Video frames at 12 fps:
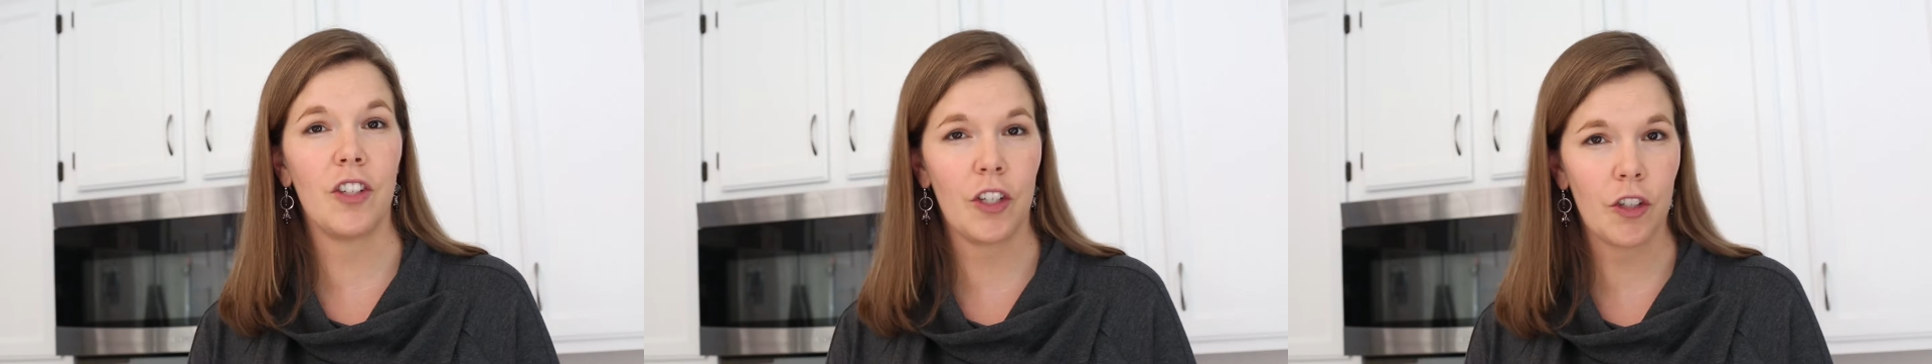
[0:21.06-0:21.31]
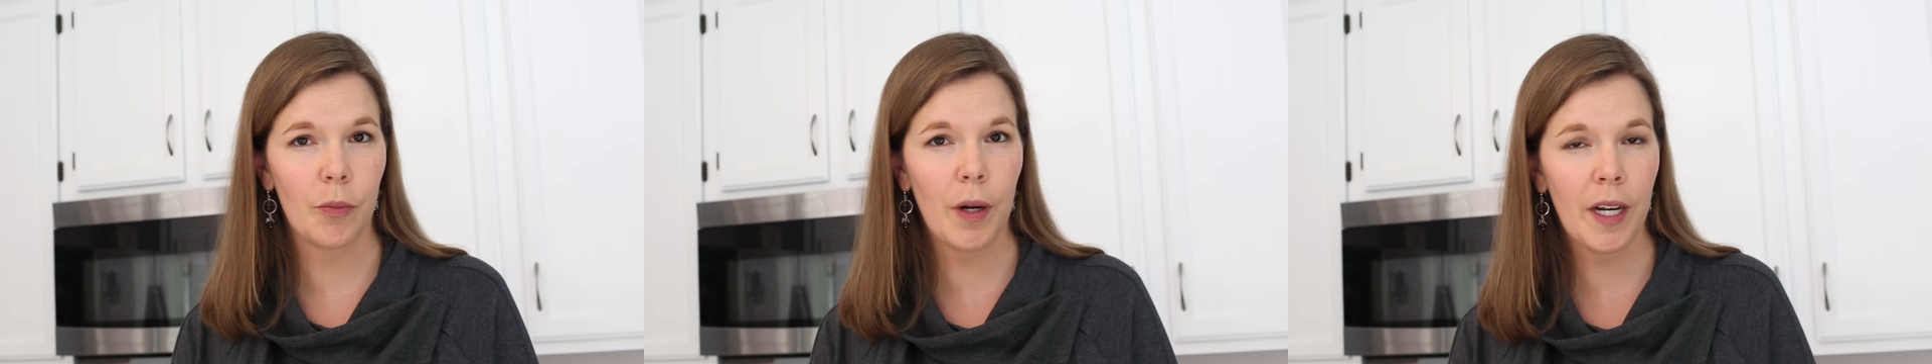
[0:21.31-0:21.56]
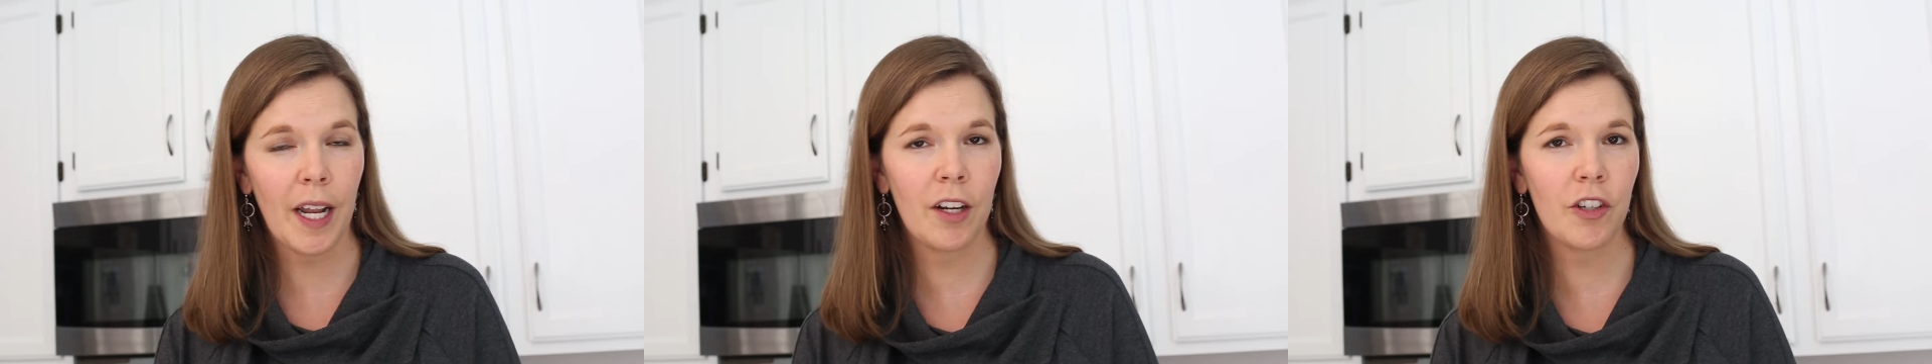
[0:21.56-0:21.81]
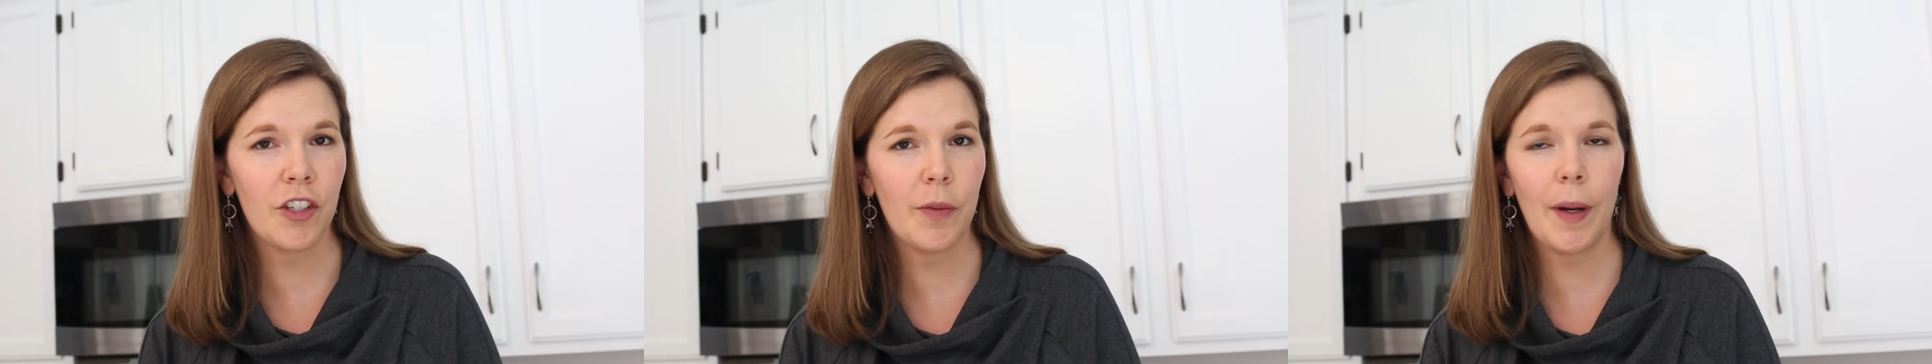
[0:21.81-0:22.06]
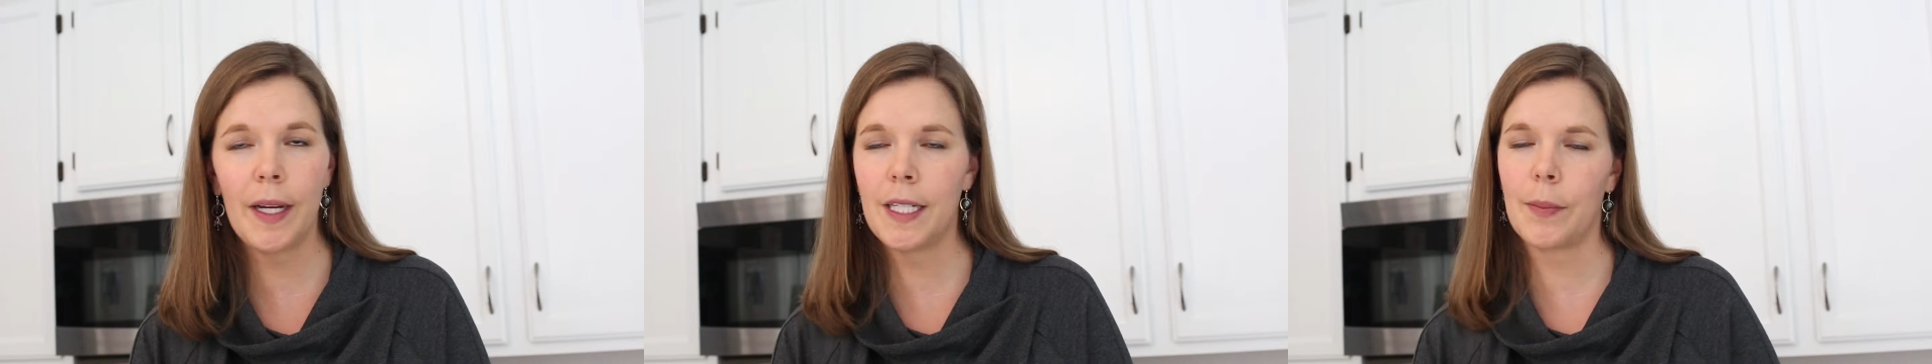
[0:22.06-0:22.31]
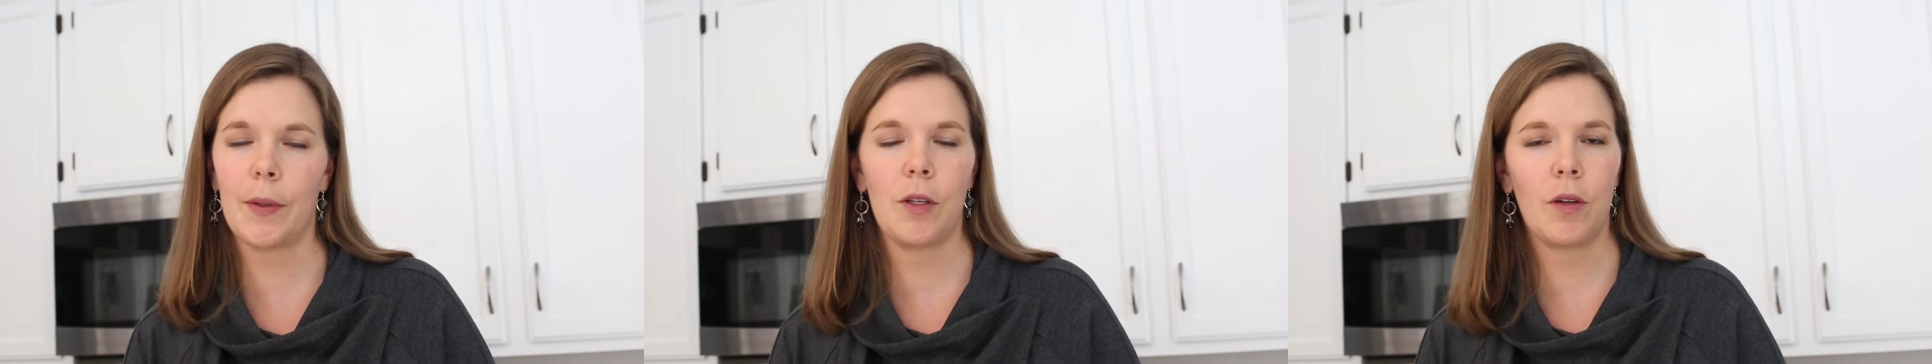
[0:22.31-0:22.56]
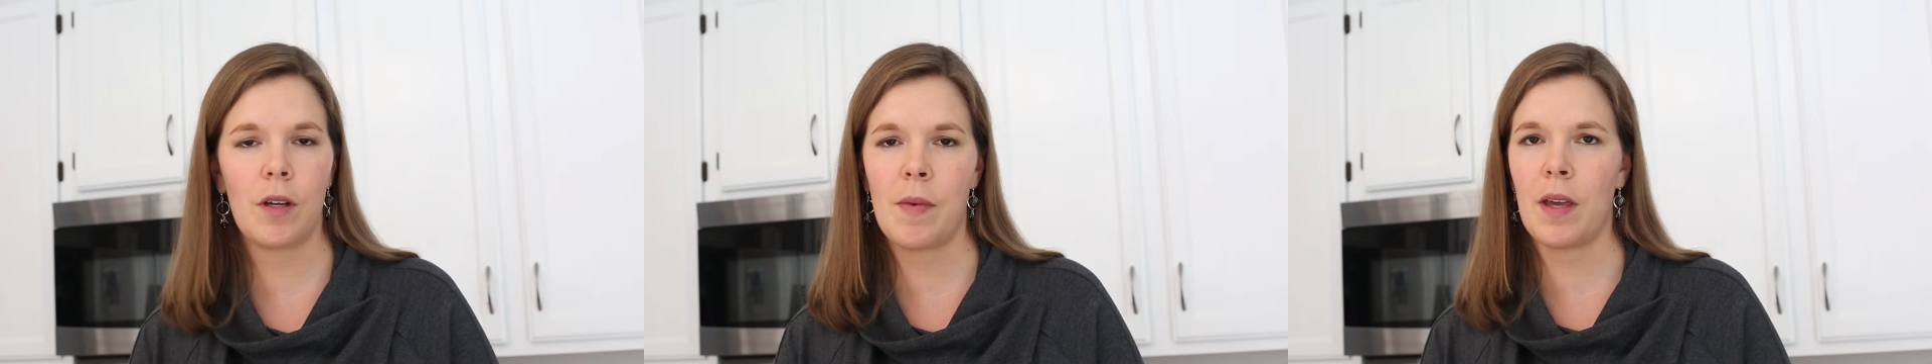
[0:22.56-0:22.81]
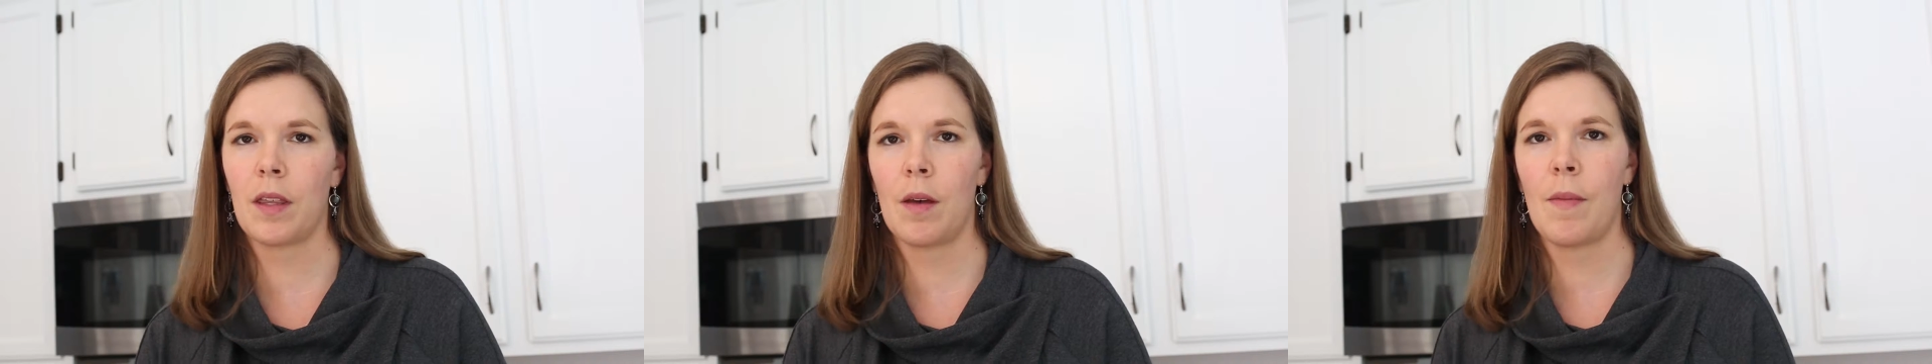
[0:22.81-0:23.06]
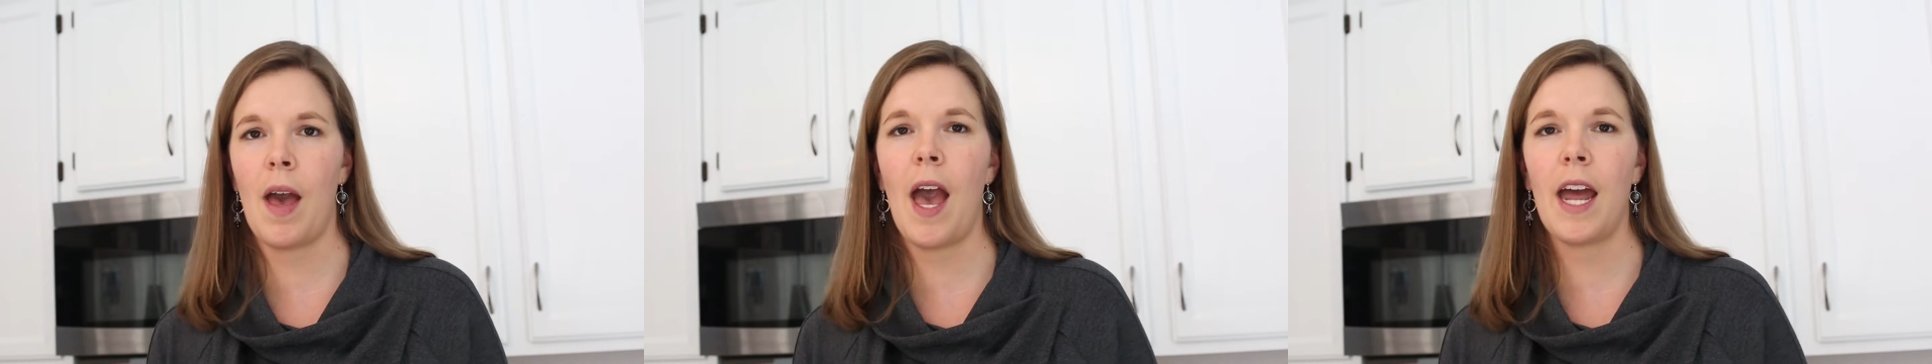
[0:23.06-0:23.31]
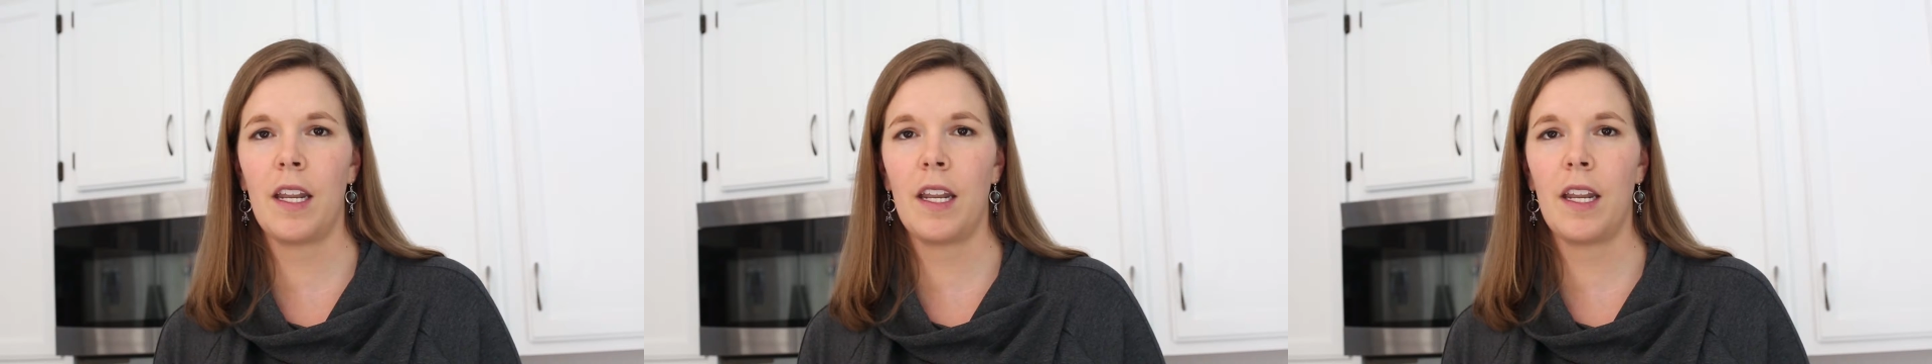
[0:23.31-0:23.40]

gingerbread energy bites, but you can make them